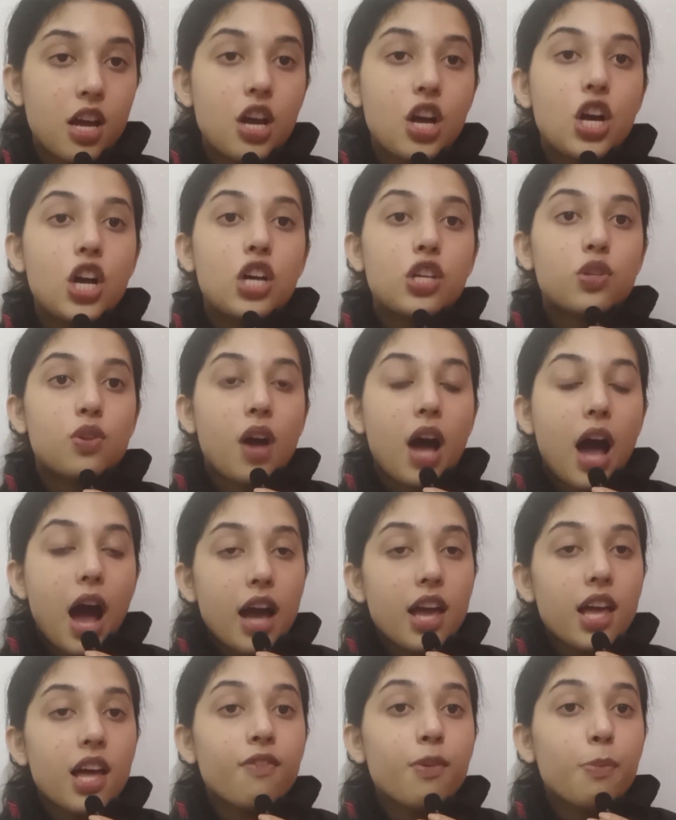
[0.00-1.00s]
So I
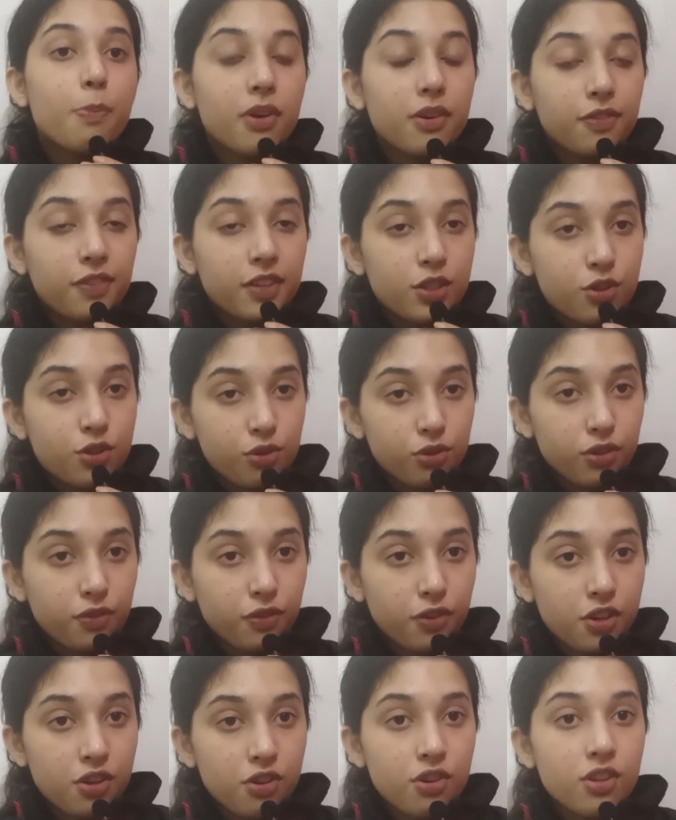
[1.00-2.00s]
have a perfect tool for
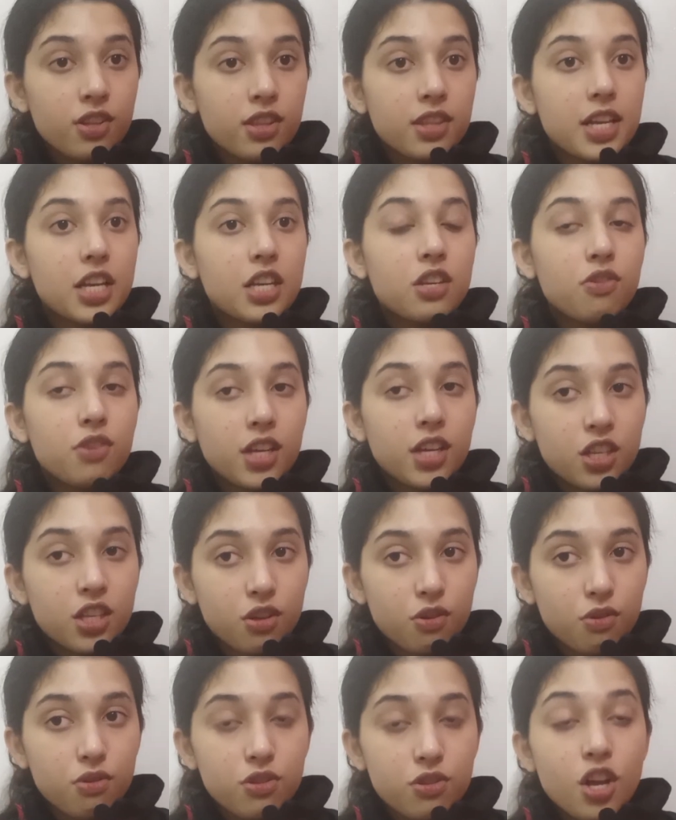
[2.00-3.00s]
you that you can
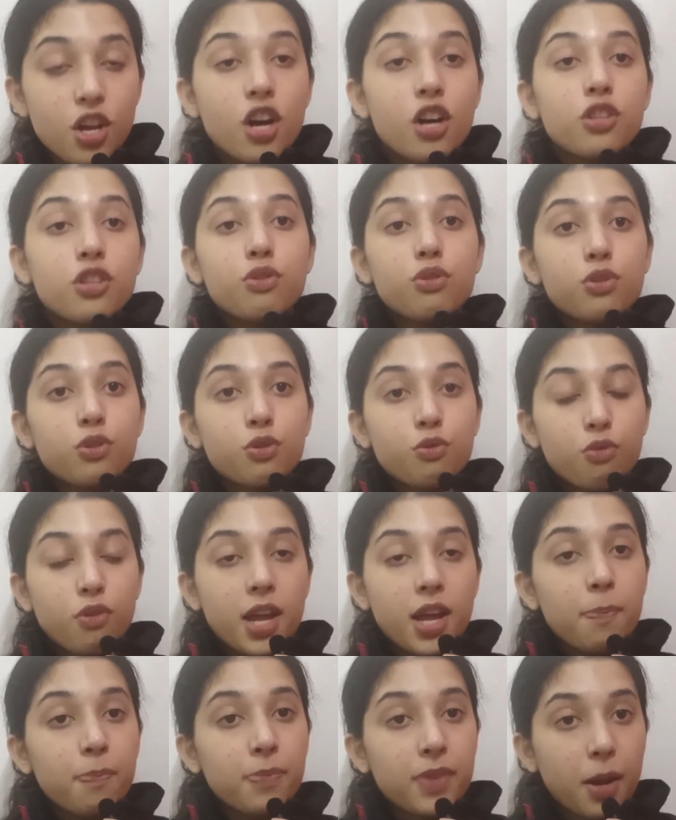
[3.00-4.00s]
use to
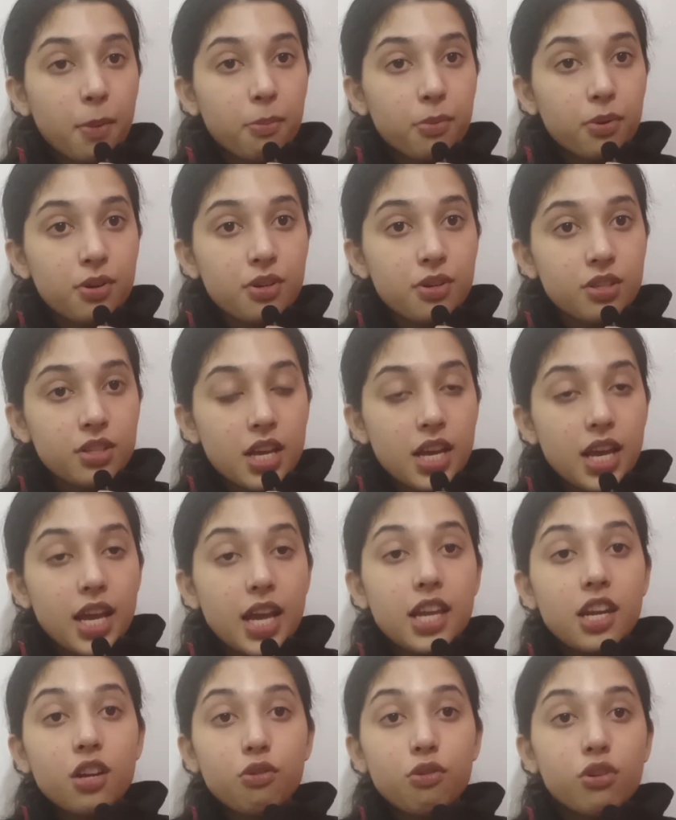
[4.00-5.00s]
scrape numbers
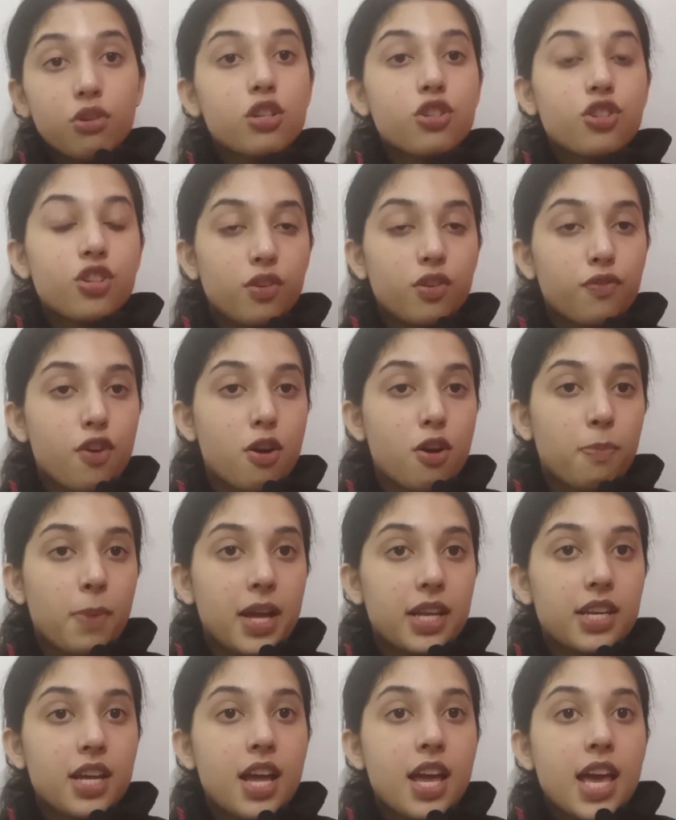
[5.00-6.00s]
in a Google Sheet format.
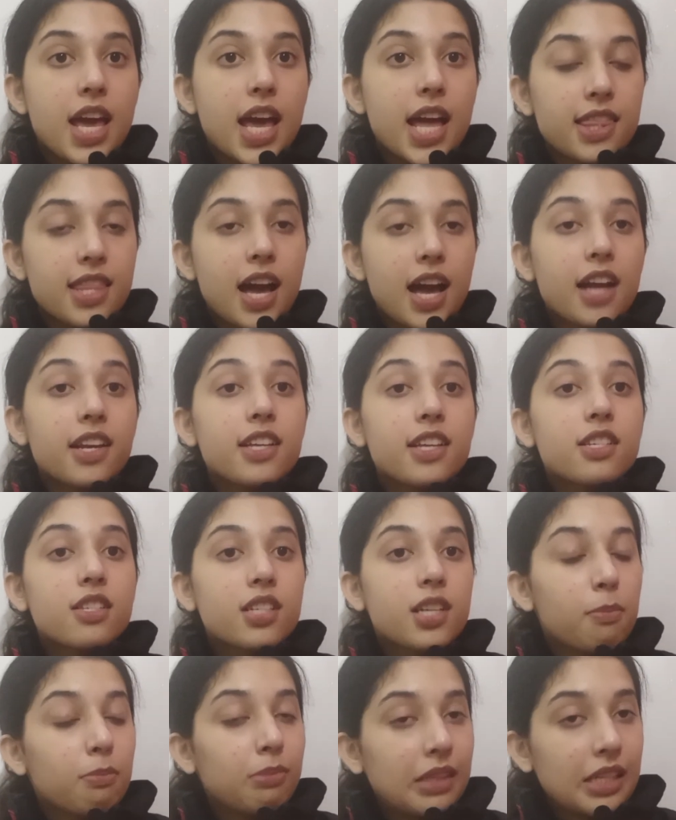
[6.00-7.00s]
And that is
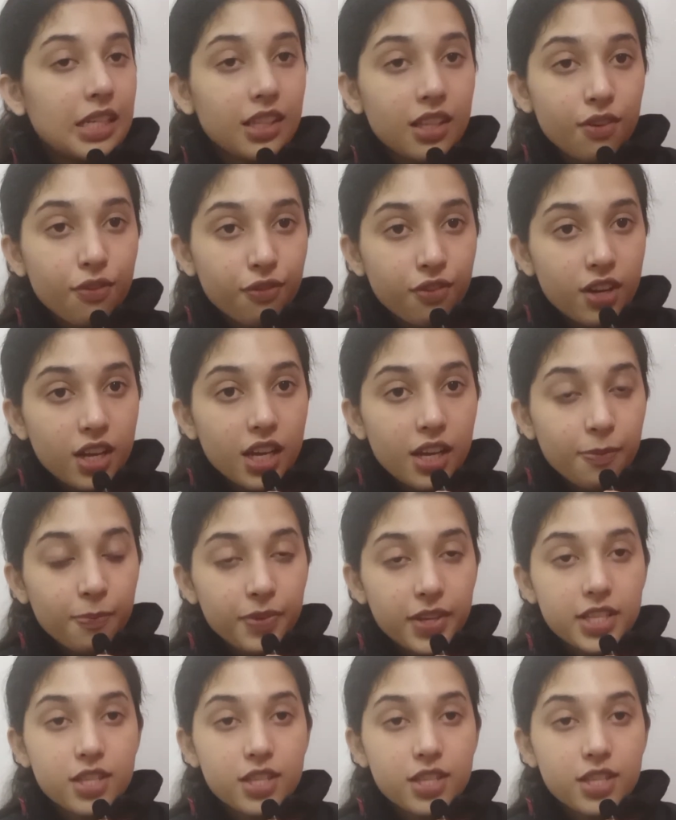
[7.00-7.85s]
completely free. It's